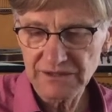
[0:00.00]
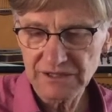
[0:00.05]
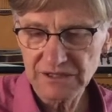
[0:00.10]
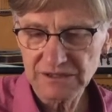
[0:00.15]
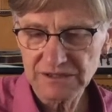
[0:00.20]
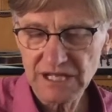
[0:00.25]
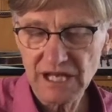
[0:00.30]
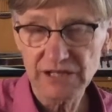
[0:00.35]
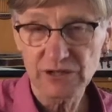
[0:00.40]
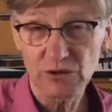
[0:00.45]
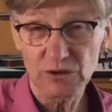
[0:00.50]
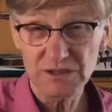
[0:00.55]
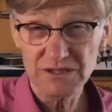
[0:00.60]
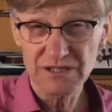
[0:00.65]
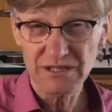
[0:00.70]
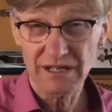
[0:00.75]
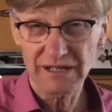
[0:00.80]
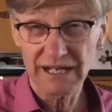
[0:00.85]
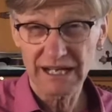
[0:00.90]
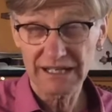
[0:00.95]
Their 10-year-old
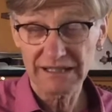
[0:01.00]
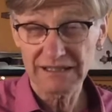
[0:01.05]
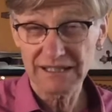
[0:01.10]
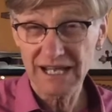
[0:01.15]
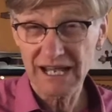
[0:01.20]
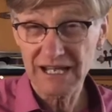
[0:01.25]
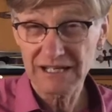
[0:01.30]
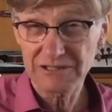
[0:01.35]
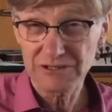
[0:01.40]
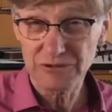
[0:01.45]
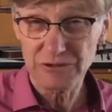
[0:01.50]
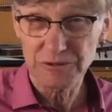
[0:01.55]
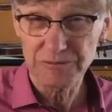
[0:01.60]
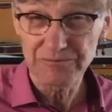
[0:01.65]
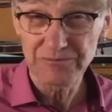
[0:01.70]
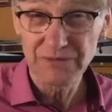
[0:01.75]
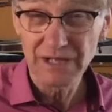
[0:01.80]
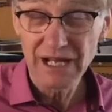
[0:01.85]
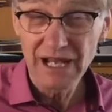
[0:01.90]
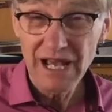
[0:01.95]
son had cancer,
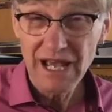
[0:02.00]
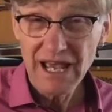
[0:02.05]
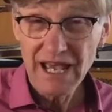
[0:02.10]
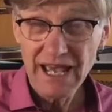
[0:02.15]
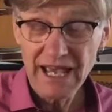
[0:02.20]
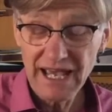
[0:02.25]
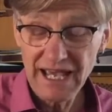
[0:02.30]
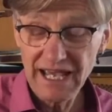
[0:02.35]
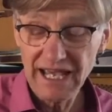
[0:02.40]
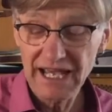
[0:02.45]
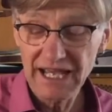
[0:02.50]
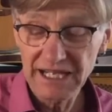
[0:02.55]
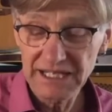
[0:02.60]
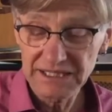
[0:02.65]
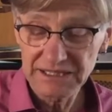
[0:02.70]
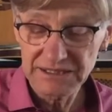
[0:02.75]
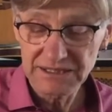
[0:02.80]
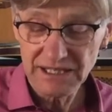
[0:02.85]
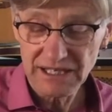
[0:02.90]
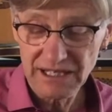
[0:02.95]

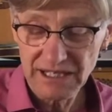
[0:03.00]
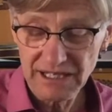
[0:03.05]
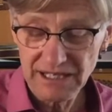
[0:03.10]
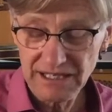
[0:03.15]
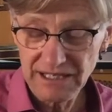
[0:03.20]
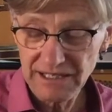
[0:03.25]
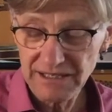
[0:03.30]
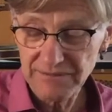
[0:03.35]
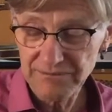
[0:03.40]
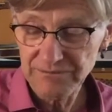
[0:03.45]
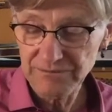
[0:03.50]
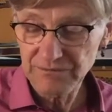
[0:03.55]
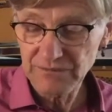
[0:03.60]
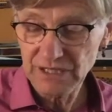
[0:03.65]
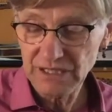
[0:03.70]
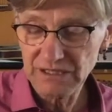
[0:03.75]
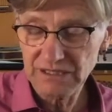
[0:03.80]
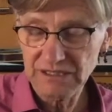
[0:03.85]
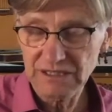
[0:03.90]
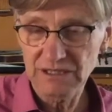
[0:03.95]
and
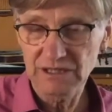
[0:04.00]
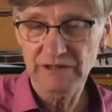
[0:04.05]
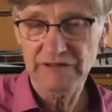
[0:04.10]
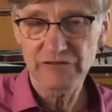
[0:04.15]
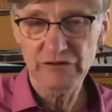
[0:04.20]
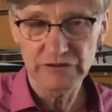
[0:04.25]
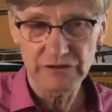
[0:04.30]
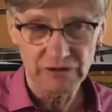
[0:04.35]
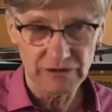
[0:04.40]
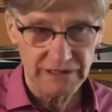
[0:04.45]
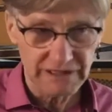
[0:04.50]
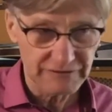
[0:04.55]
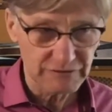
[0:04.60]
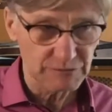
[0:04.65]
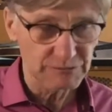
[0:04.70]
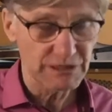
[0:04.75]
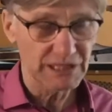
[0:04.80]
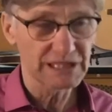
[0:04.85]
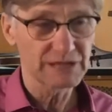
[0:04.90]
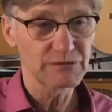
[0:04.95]
you know,
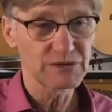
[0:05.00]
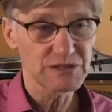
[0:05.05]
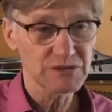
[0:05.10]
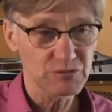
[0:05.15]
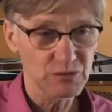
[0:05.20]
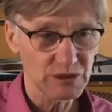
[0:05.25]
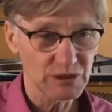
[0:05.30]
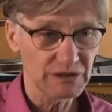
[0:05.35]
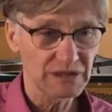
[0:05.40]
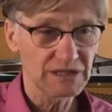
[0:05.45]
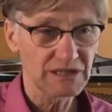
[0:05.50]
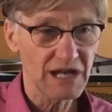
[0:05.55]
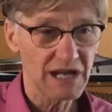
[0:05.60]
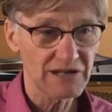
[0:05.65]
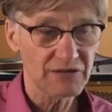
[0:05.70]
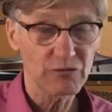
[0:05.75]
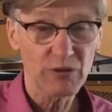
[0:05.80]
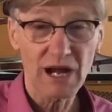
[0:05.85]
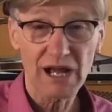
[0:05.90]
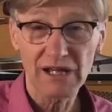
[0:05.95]
everybody was really kind
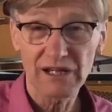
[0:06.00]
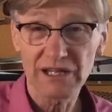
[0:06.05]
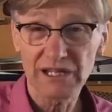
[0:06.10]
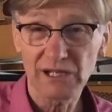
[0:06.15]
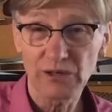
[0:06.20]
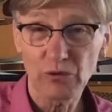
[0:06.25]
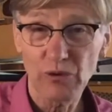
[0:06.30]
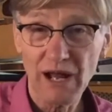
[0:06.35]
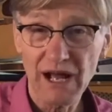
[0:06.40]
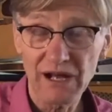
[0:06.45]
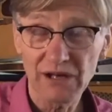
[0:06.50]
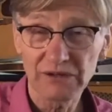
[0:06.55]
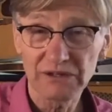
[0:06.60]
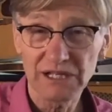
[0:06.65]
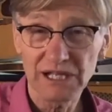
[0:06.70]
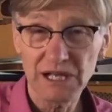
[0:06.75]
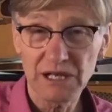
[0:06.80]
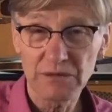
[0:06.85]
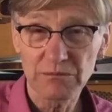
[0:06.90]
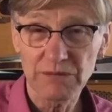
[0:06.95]
of rallying around
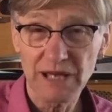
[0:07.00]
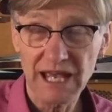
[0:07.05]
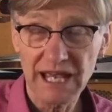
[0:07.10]
him.